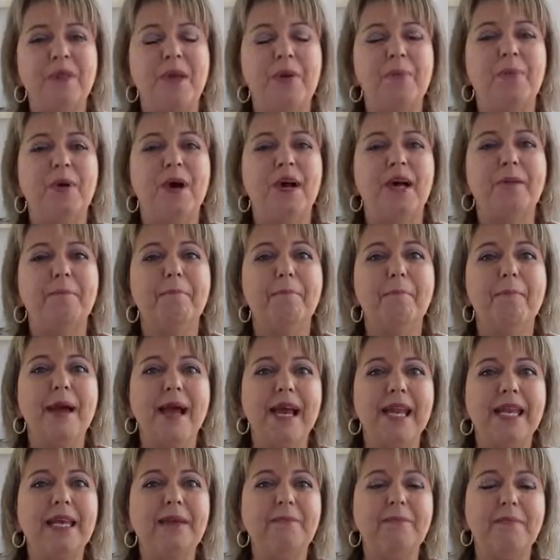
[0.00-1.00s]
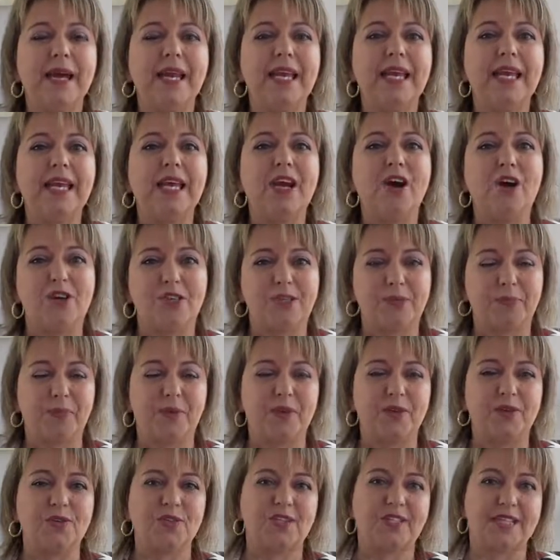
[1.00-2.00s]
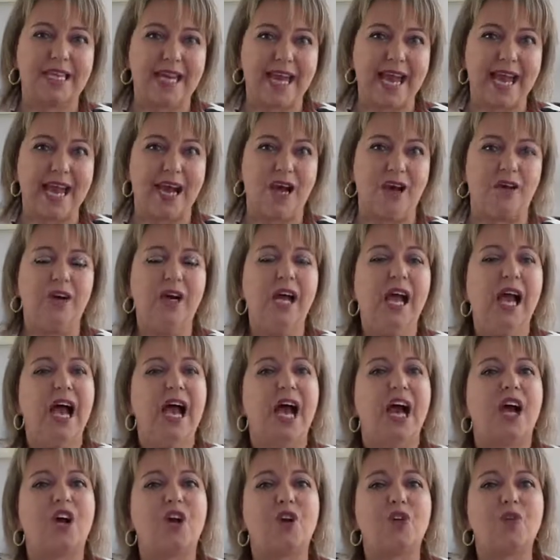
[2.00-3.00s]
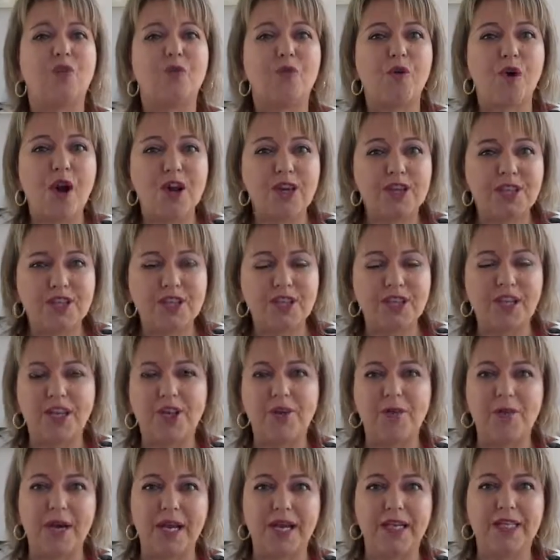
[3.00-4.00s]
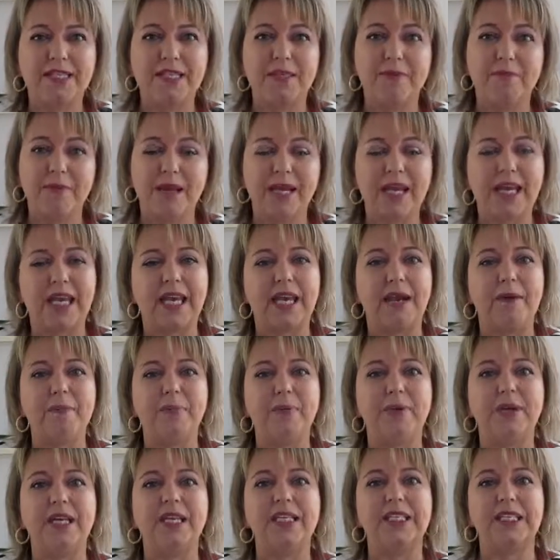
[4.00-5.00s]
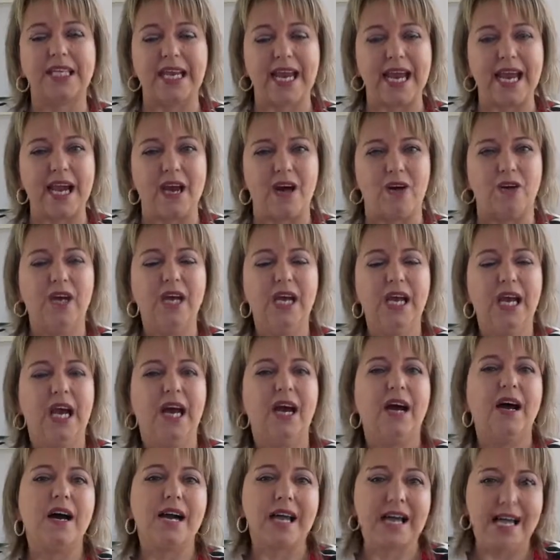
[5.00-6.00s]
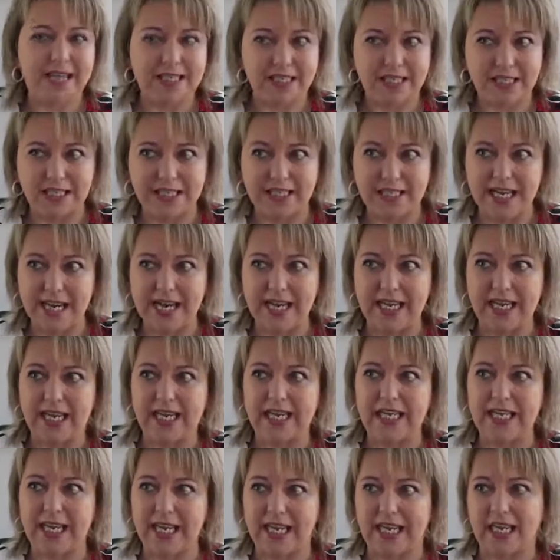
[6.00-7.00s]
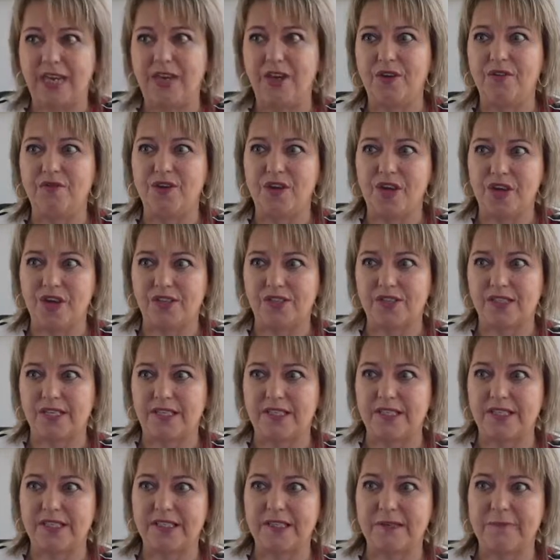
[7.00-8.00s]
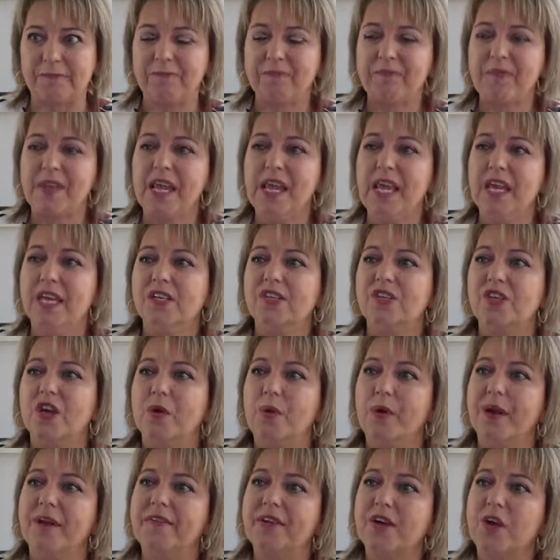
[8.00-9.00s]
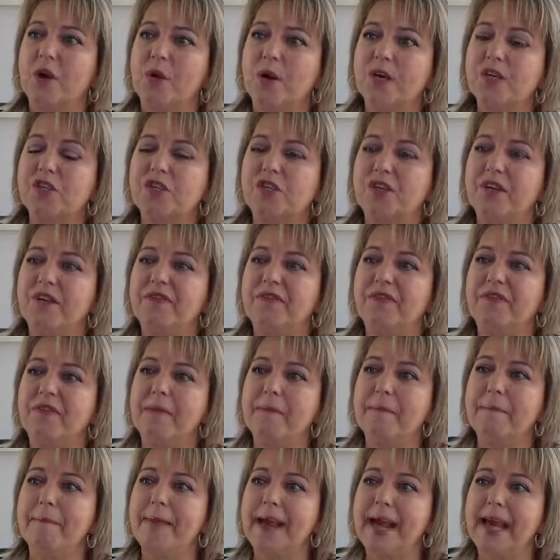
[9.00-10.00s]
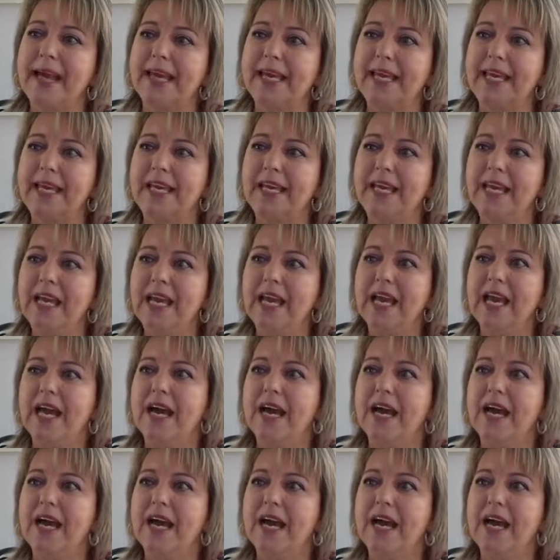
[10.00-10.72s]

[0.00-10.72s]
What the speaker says: But many hospitals now across the US and many companies now are entertaining NICU nurses. So we have a question from Maggie.